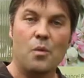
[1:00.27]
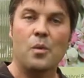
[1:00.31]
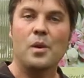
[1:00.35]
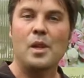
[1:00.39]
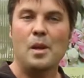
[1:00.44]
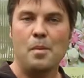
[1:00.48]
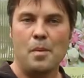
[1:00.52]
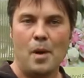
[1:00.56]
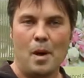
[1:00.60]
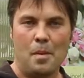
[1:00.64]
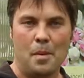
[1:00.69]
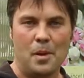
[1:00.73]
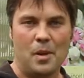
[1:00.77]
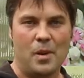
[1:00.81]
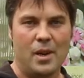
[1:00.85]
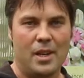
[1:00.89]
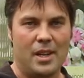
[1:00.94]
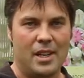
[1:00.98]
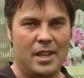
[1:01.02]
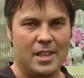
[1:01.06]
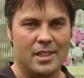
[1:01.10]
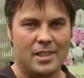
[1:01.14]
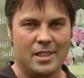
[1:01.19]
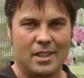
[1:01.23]
really popular
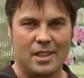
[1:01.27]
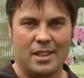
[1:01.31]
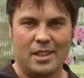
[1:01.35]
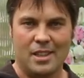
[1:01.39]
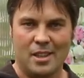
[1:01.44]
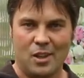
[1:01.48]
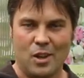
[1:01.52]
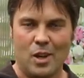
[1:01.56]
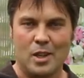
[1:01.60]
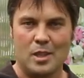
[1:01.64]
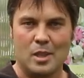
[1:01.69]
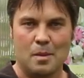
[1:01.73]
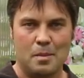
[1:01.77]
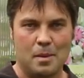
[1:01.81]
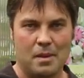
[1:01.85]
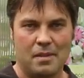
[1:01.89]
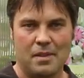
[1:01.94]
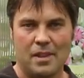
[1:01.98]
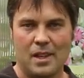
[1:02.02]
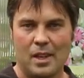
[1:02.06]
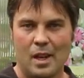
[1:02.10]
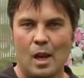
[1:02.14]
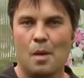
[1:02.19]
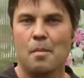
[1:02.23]
idea is the concept of
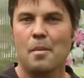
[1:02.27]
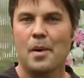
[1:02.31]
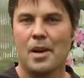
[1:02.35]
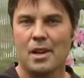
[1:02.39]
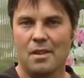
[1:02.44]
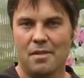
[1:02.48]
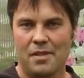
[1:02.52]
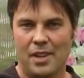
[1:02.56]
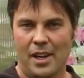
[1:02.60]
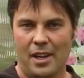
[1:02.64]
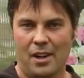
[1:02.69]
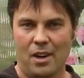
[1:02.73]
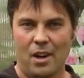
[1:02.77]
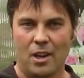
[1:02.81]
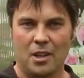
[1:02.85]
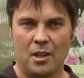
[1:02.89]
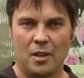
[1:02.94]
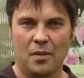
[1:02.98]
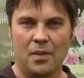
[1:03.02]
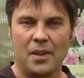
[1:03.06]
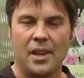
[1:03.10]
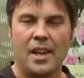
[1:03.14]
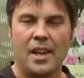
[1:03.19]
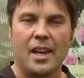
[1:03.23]
a butterfly
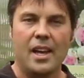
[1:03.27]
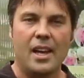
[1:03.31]
garden.